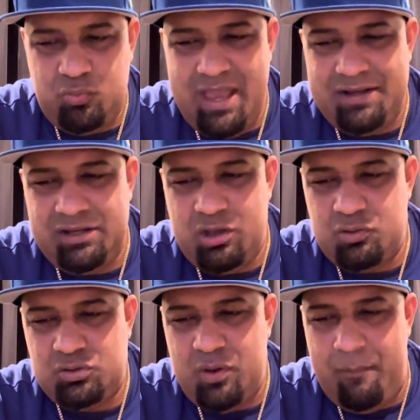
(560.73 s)
We had to
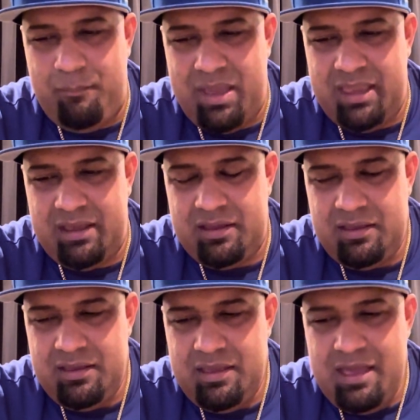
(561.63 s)
go to a bank.
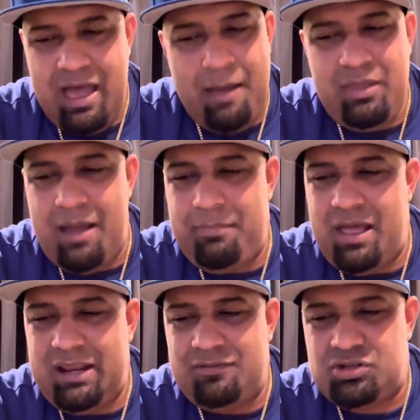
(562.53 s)
I'm
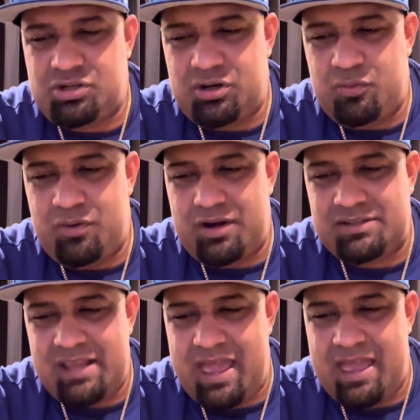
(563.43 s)
not even sure where
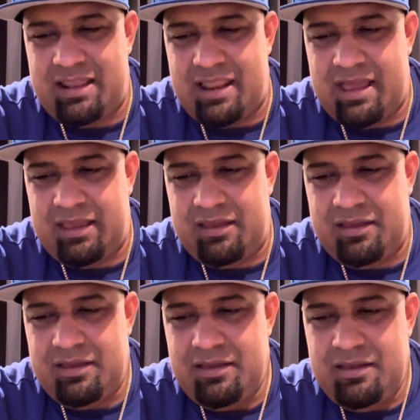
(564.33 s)
it's at. Like,
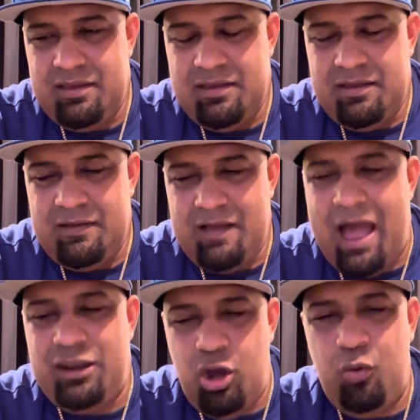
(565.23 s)

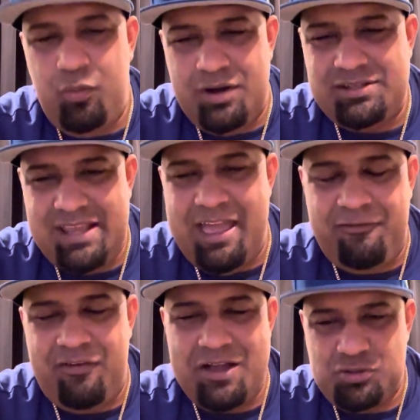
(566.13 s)
I know where it's at
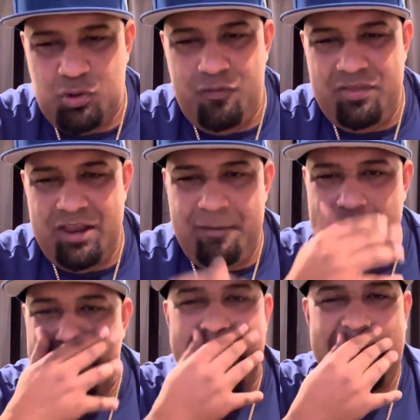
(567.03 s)
if I drove there,
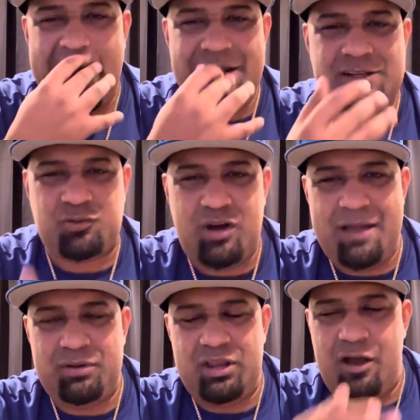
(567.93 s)
but I can't
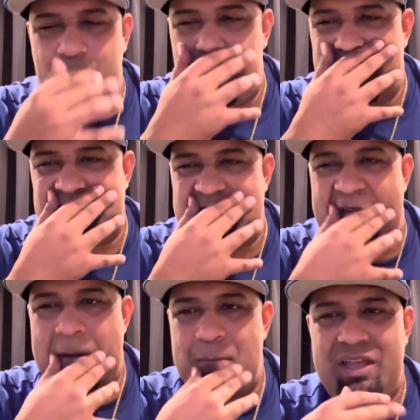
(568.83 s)
describe to y'all where it's
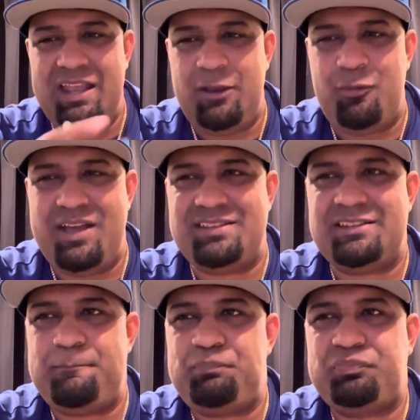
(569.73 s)
at. But
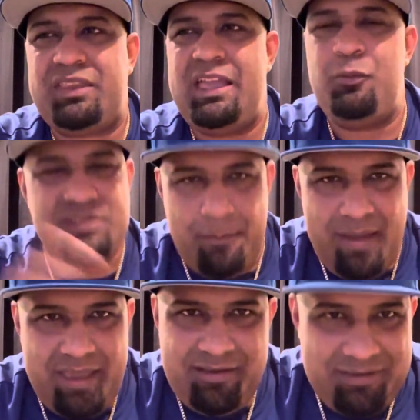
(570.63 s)
anyways, it was a
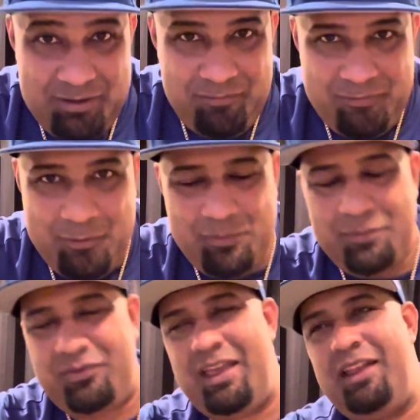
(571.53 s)
bank. You feel what I'm
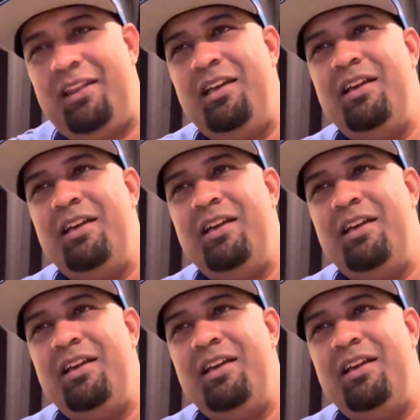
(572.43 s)
saying?